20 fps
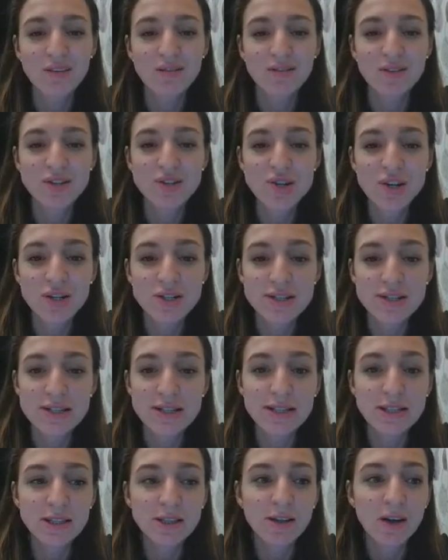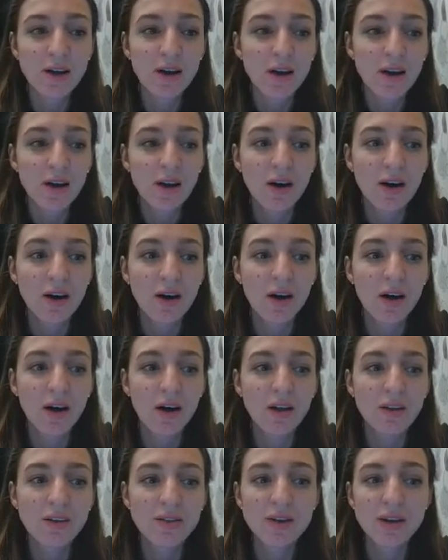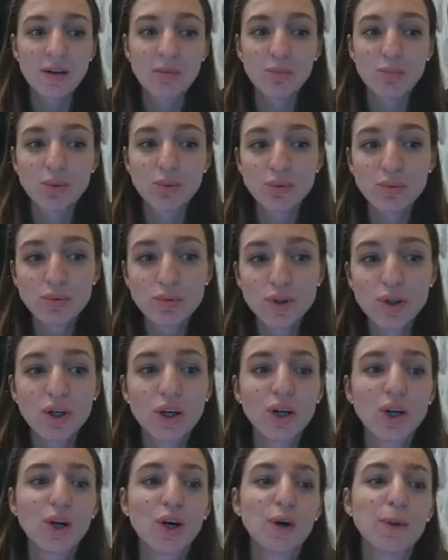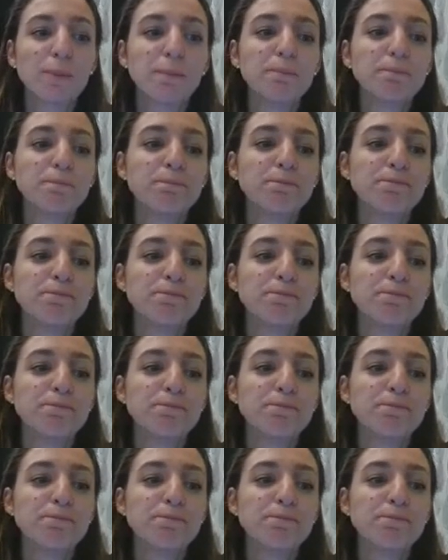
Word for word: Vanchardine, uh, the book um,